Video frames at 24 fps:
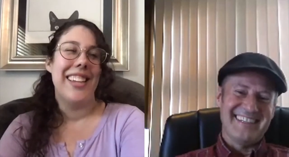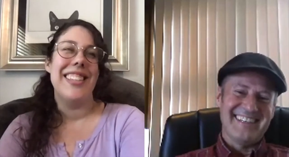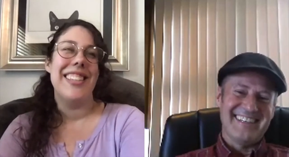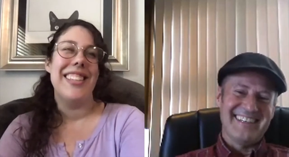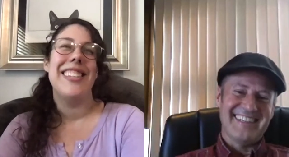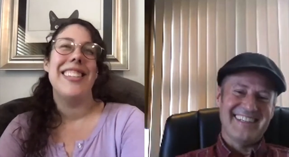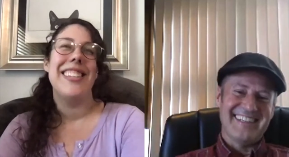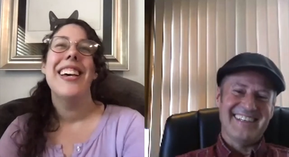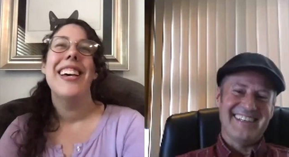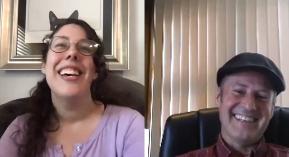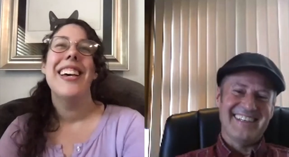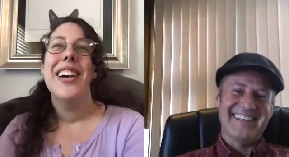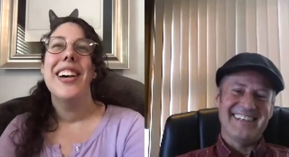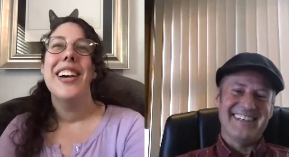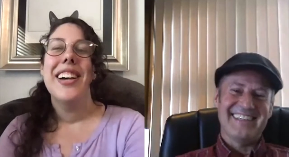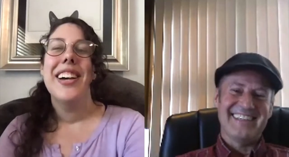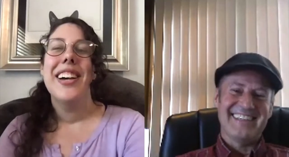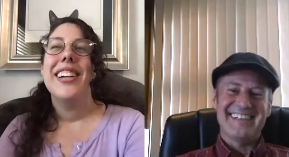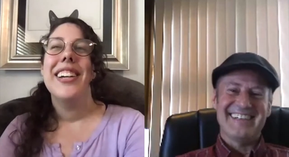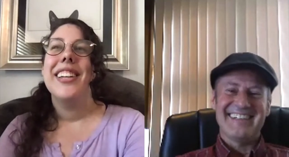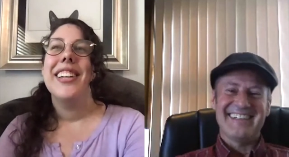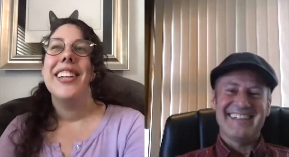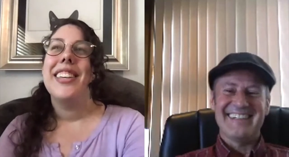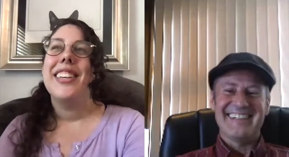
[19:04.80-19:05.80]
Speaker 1: it's,
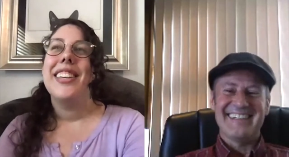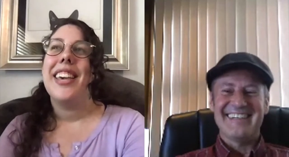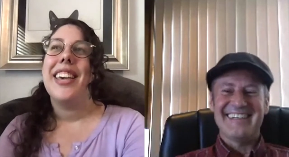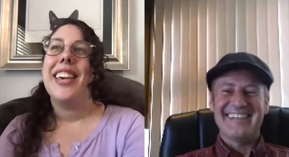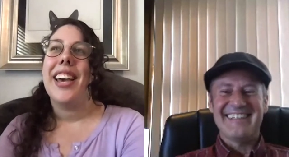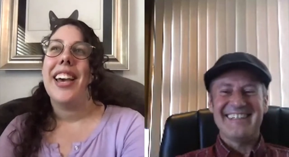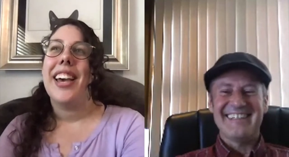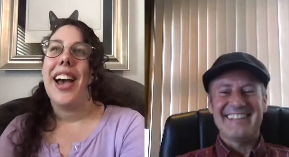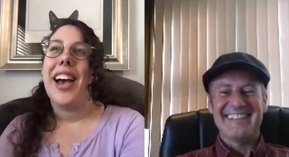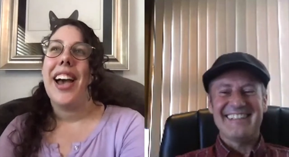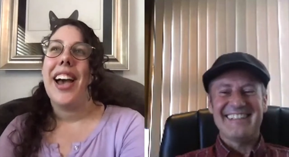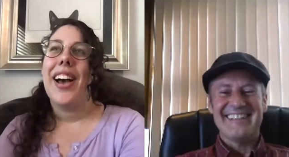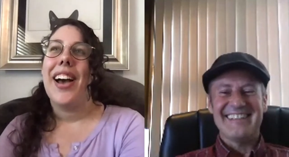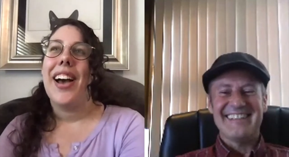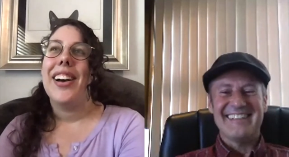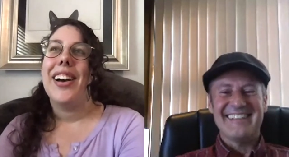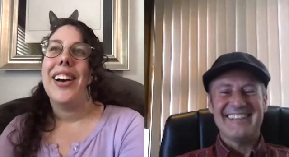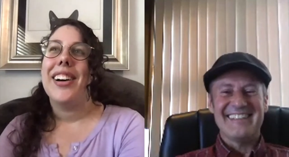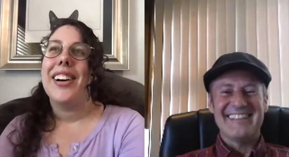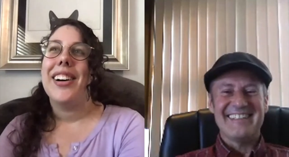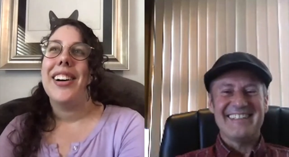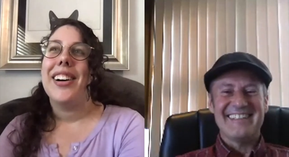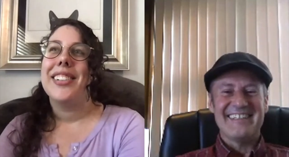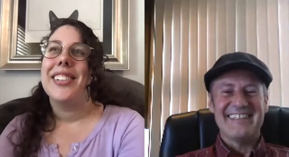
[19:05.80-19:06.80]

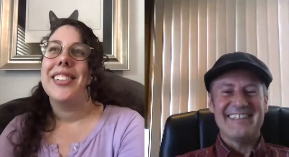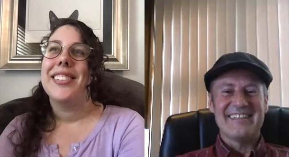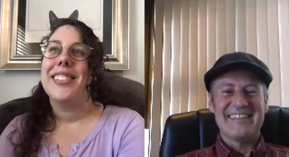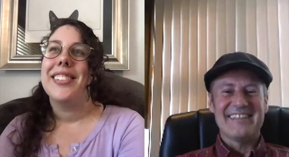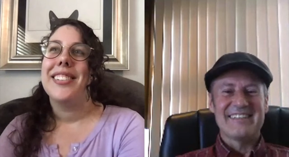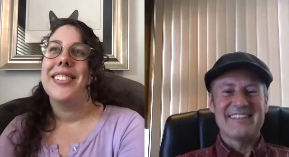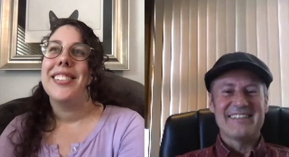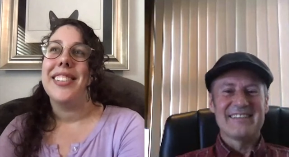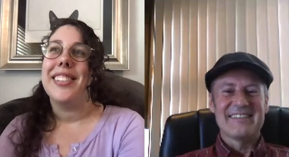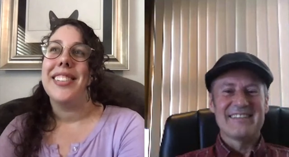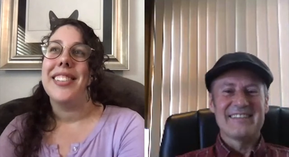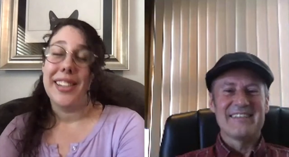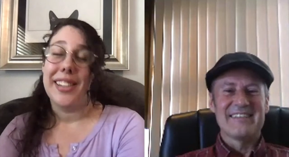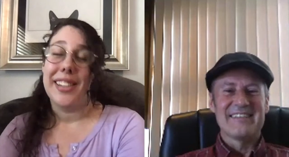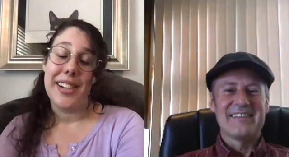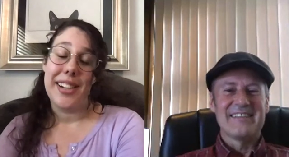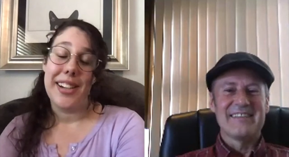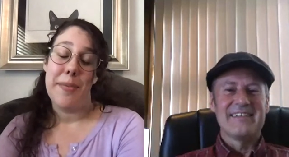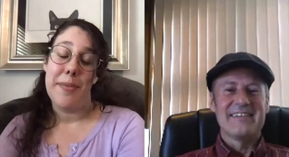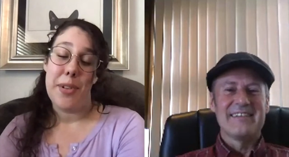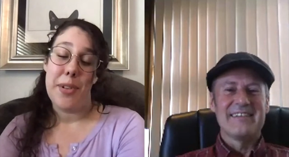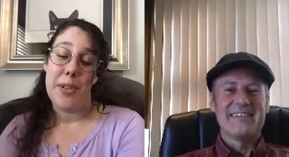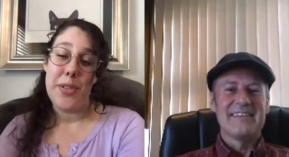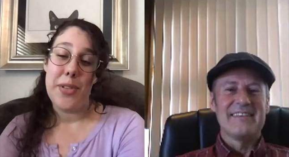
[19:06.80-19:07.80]
yeah, yeah,
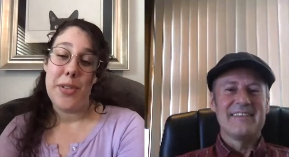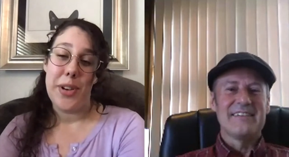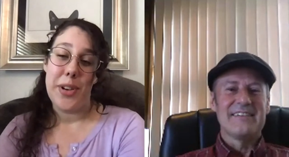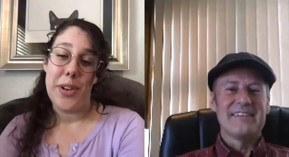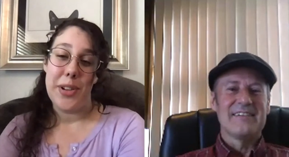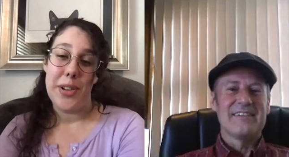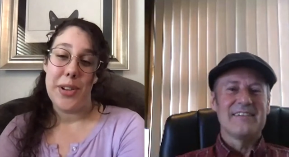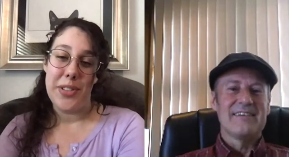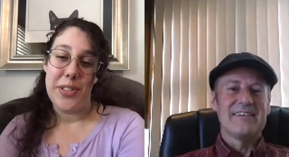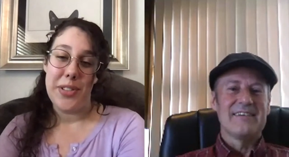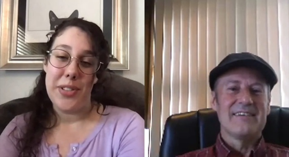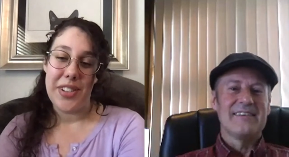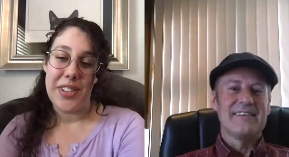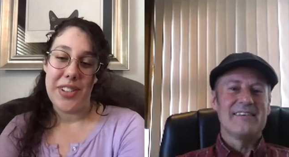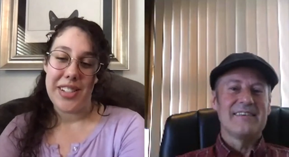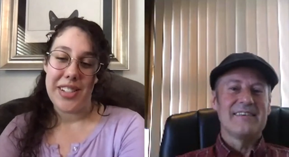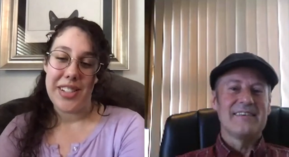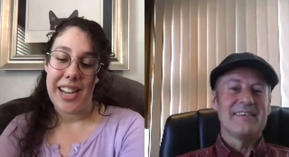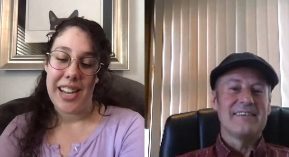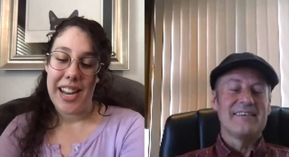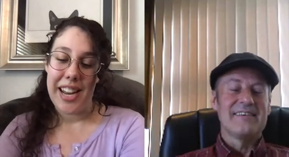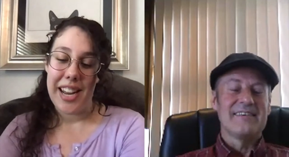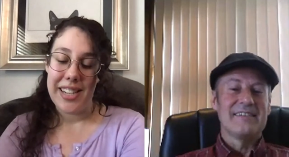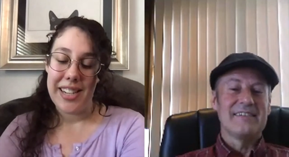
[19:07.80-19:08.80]
I'm very fond of
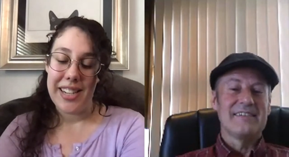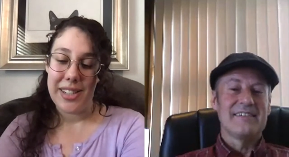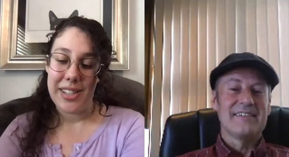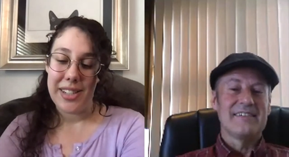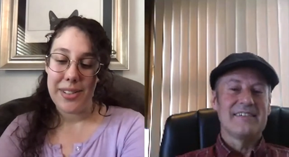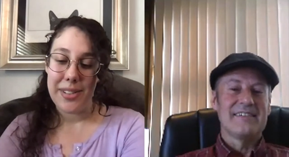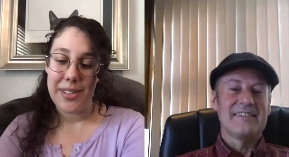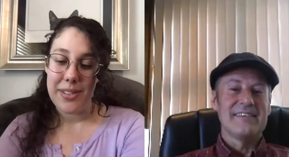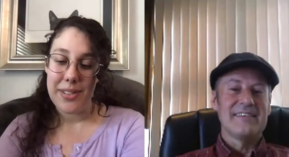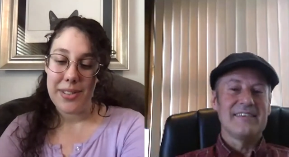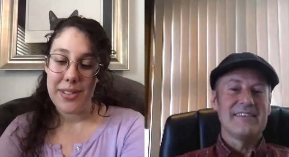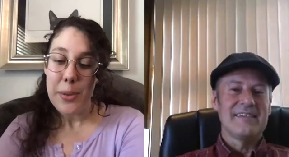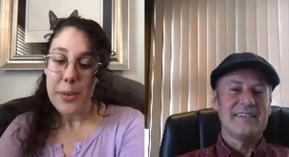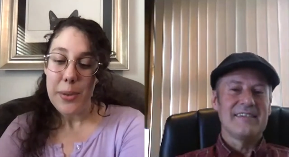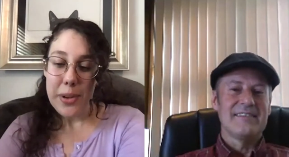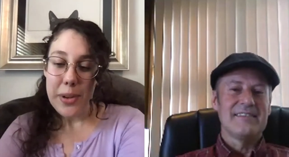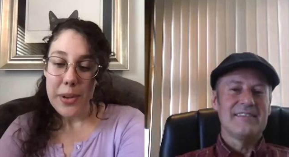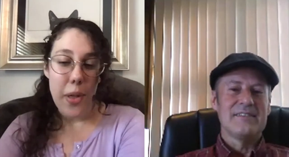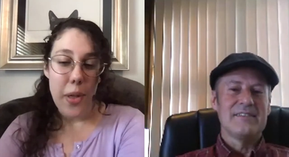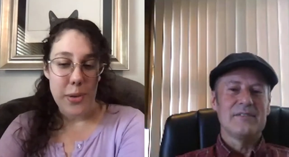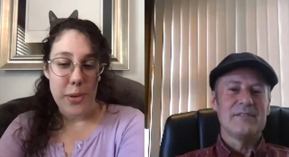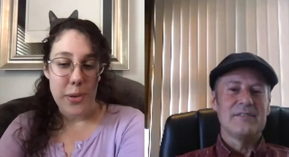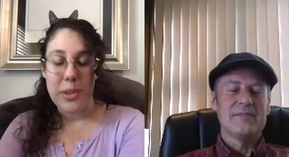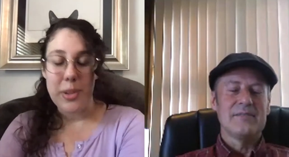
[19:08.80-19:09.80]
it. And
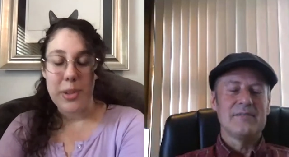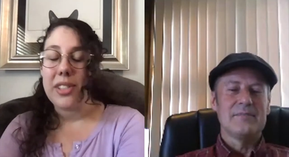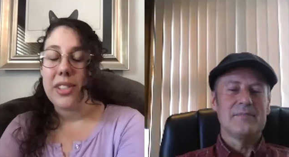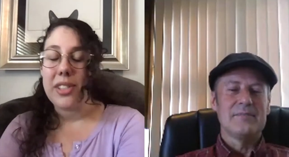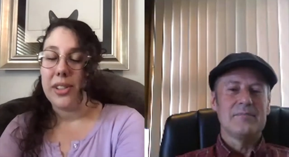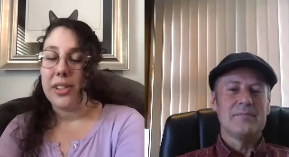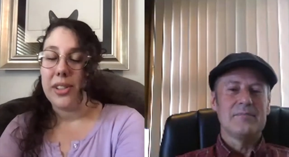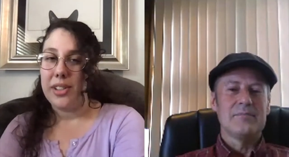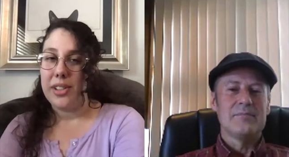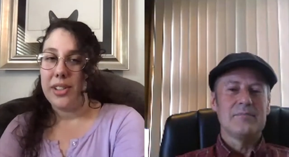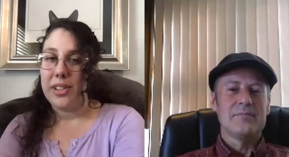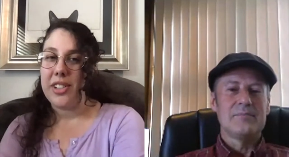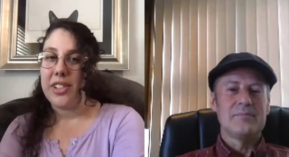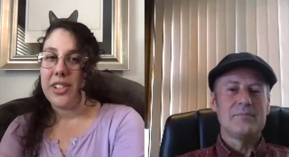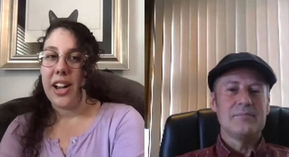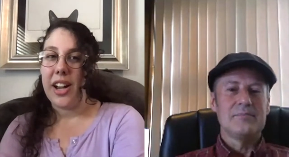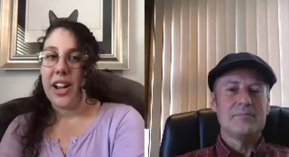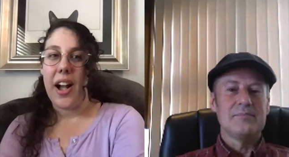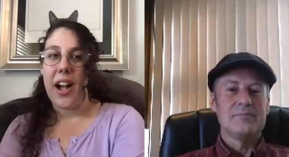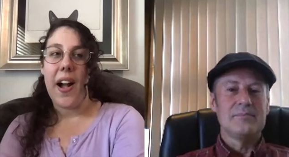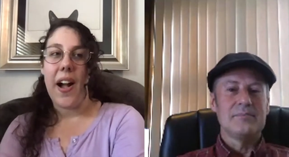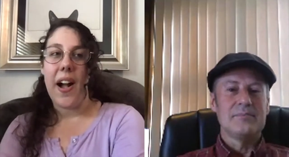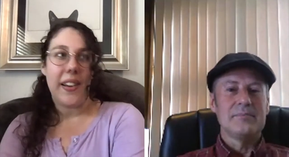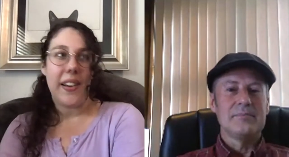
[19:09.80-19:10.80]
doing all the research
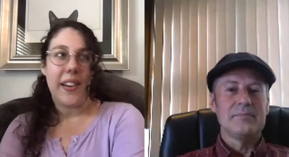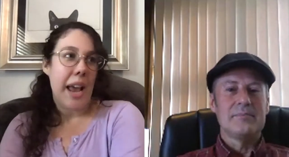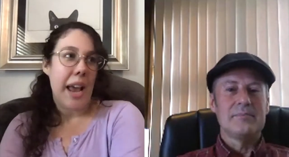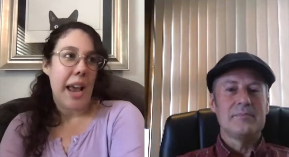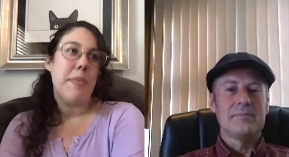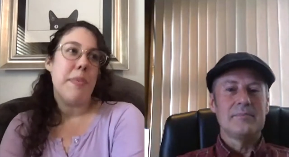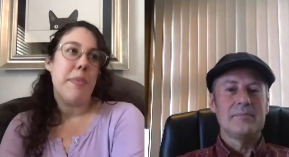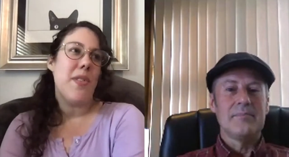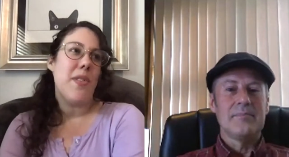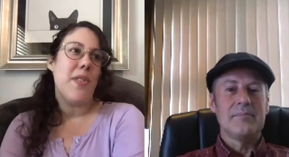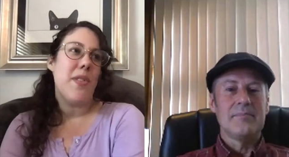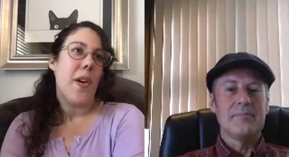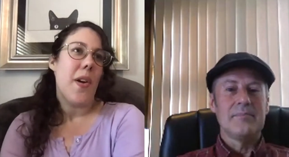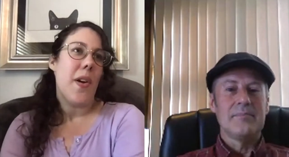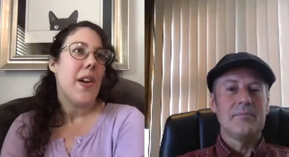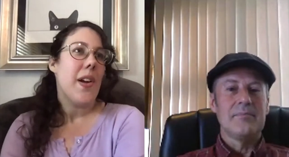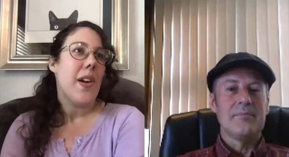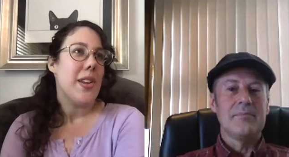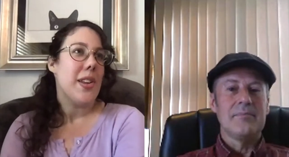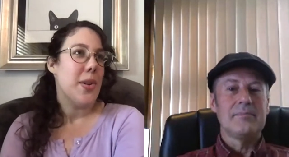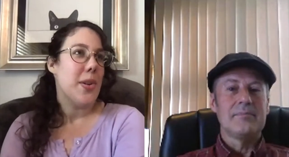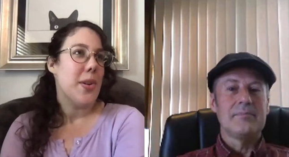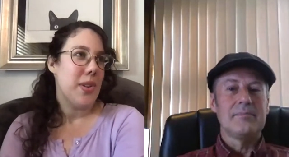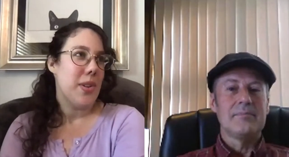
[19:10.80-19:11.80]
can be
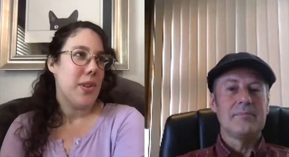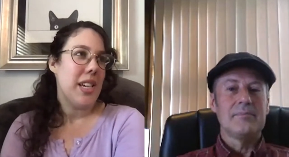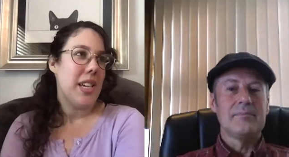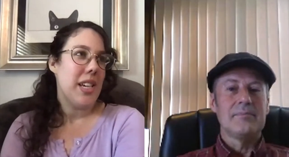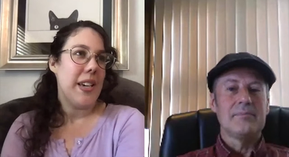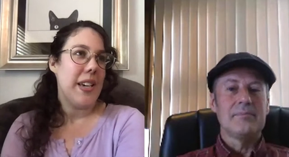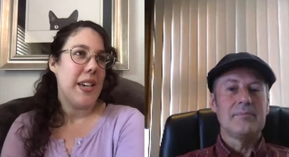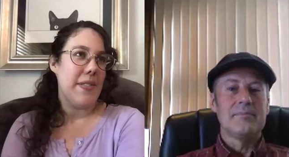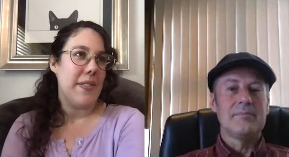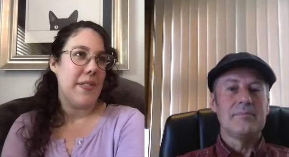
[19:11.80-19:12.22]
very annoying